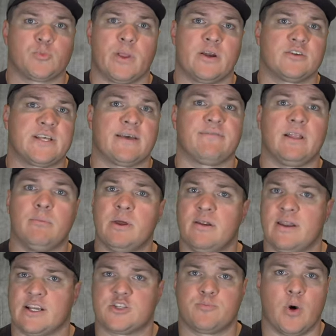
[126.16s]
players have limited
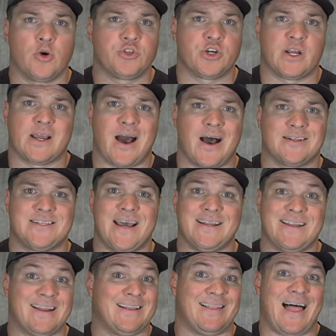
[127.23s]
exposure to contact
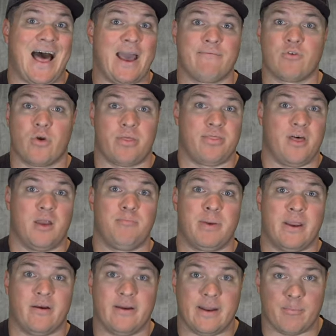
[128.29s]
in a live or thud
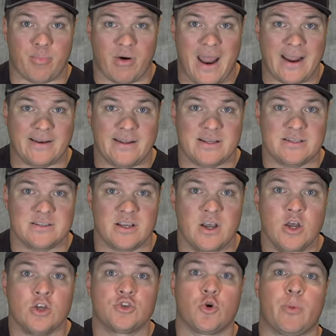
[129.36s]
period in practice,
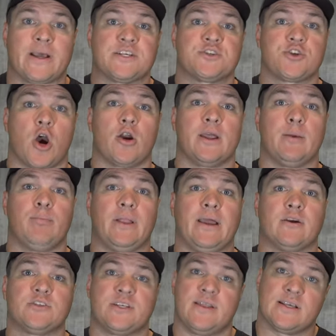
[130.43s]
so by starting
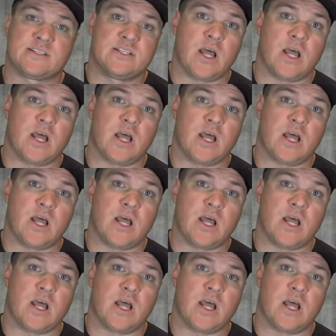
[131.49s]
players in this